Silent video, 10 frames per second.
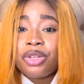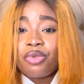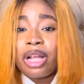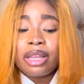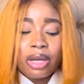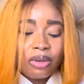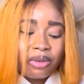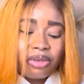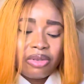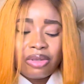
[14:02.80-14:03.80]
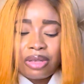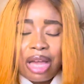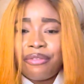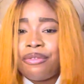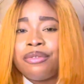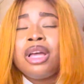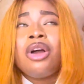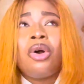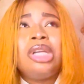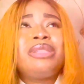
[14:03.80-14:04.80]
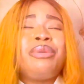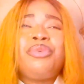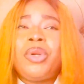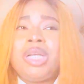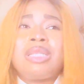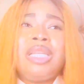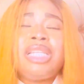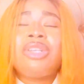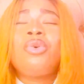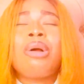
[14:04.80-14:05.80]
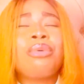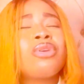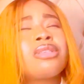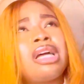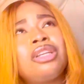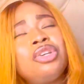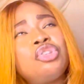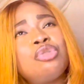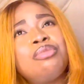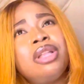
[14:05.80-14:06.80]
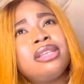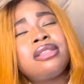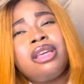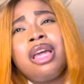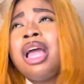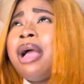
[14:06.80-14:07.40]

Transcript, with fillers: right now because I've always been procrastinating. Oh, I'm going to start YouTube next year.